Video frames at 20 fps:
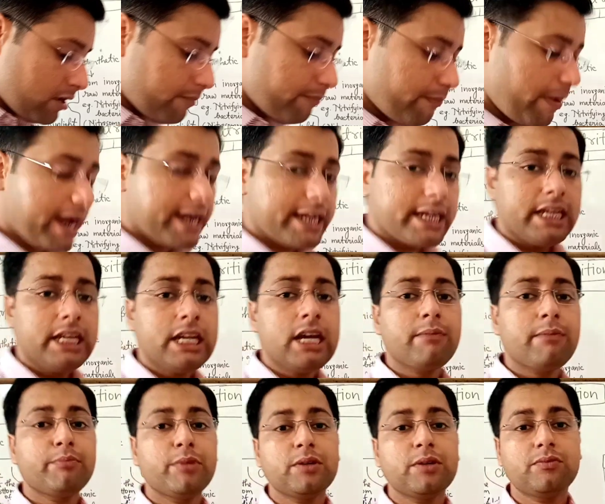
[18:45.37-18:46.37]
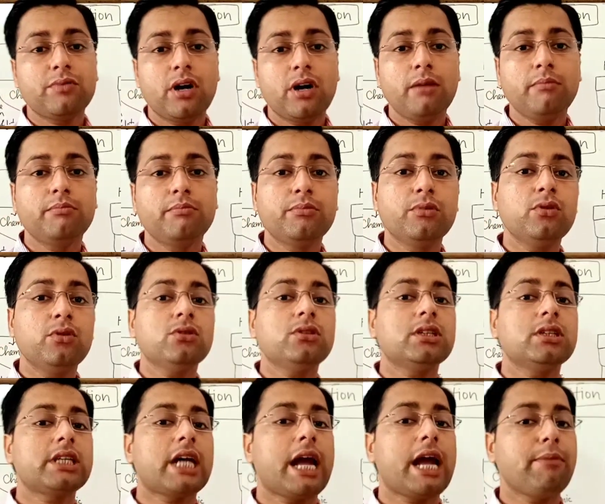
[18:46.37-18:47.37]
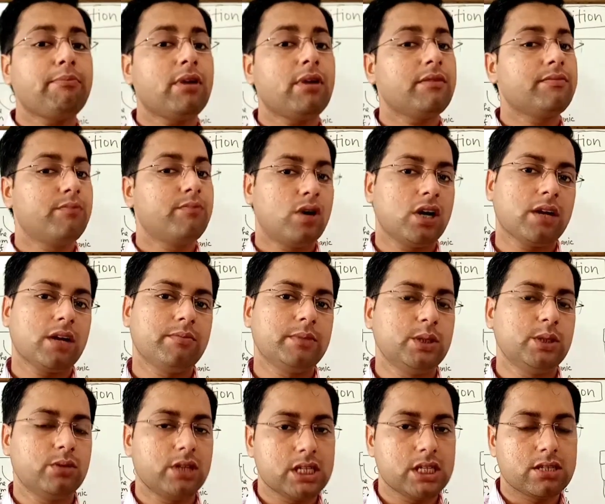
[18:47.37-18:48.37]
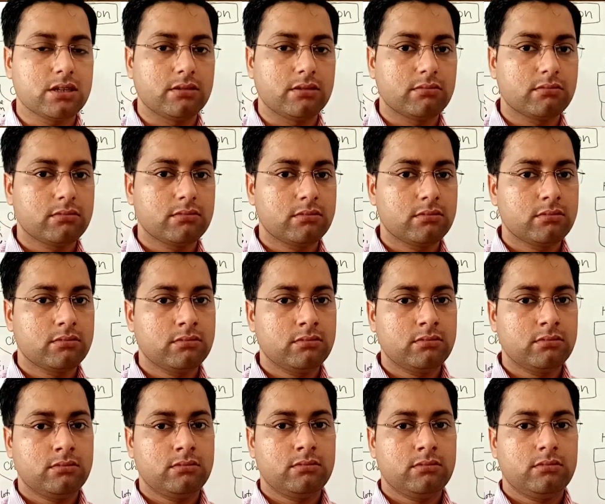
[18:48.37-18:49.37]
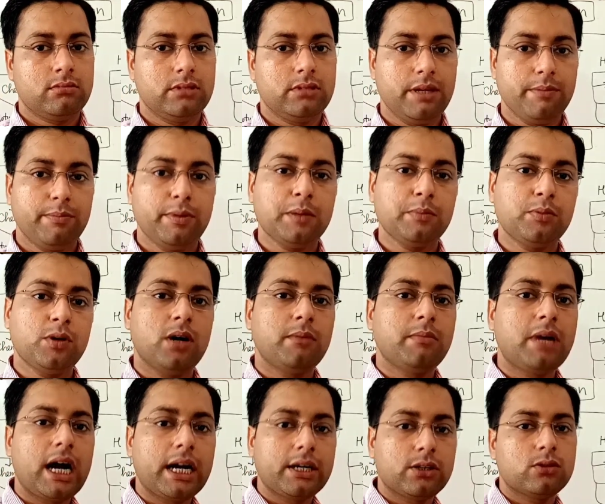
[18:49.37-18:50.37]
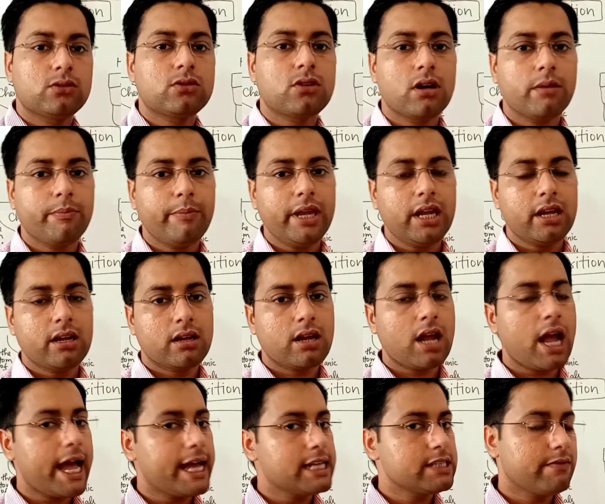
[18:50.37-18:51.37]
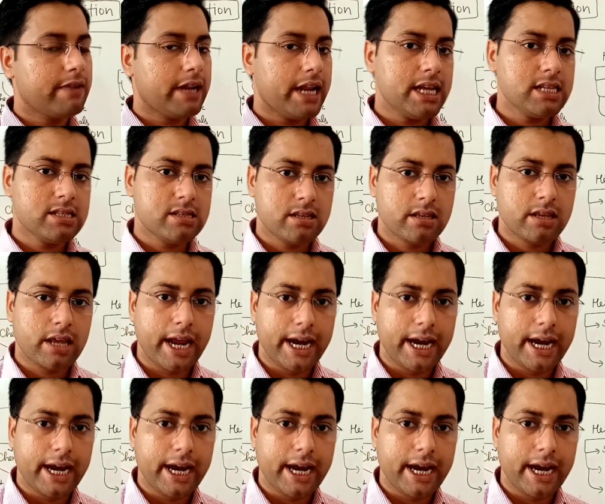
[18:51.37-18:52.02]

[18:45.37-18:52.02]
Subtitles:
bacteria perform both type of mode of nutrition. They perform autotrophic as well as